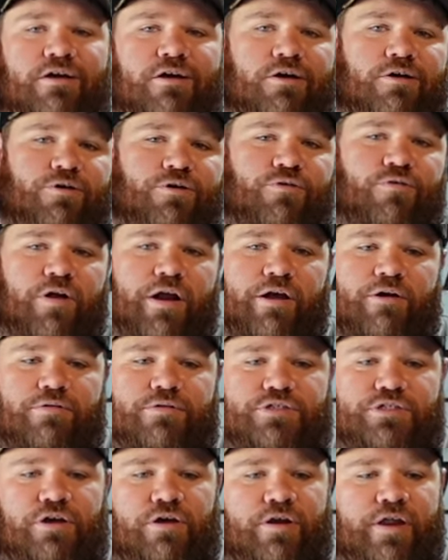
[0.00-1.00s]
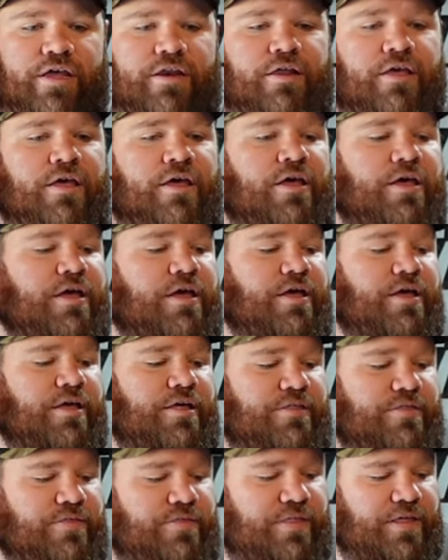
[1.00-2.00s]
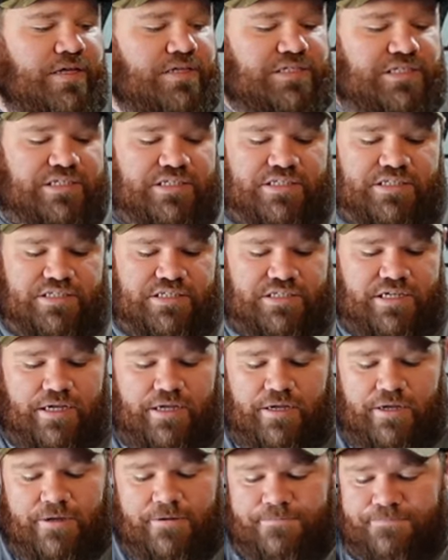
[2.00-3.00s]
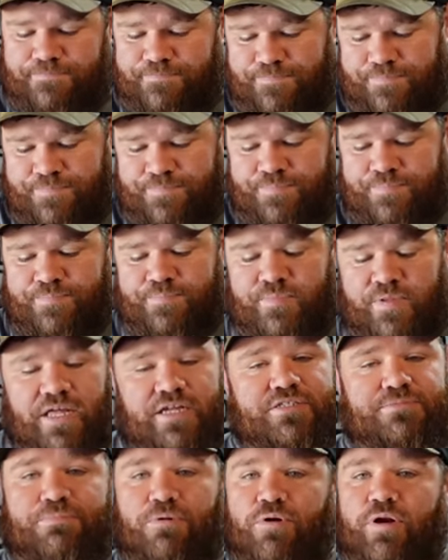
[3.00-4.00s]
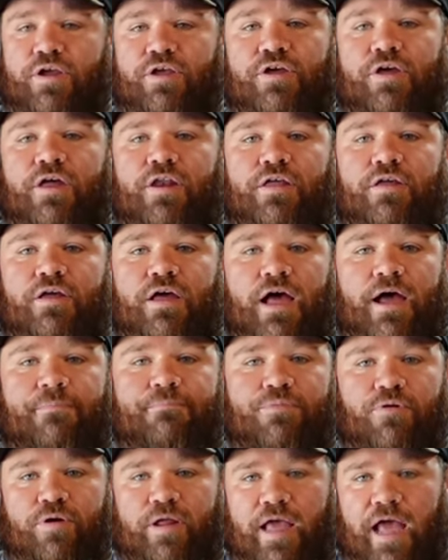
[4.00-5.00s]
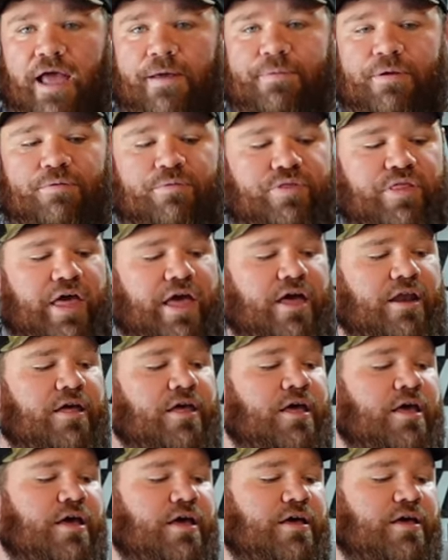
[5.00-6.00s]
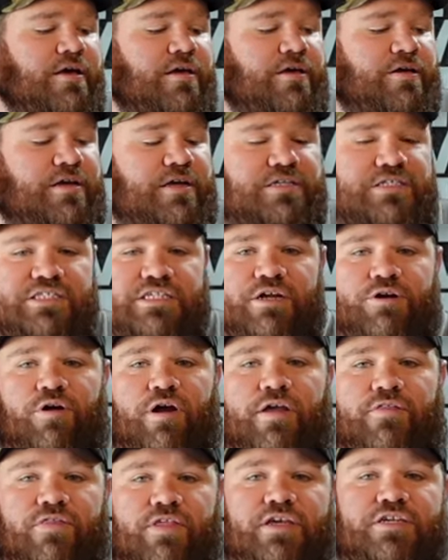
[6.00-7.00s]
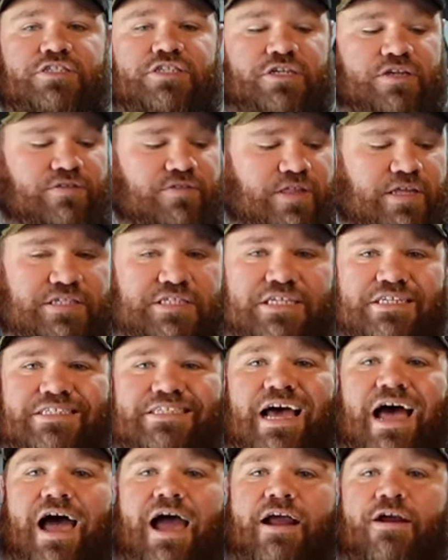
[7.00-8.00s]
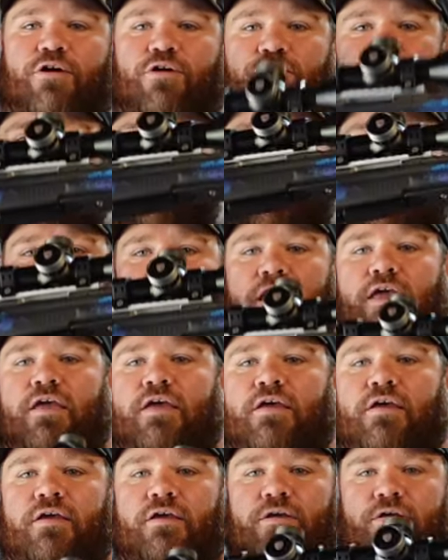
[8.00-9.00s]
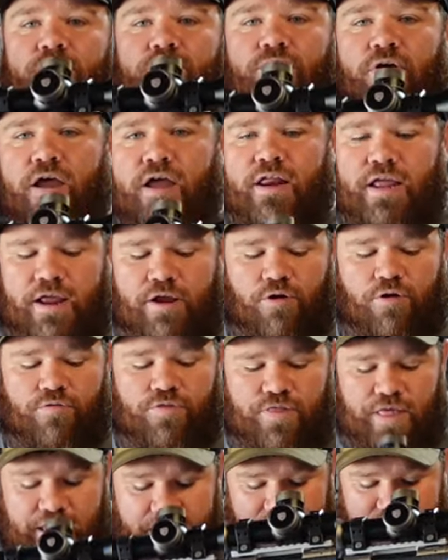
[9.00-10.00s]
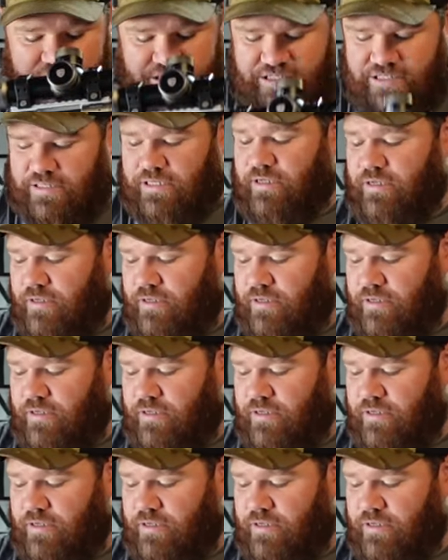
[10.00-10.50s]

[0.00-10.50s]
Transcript: 100 rounds on it. This is that's pretty good. I'm pretty happy with that, considering this entire thing right here, this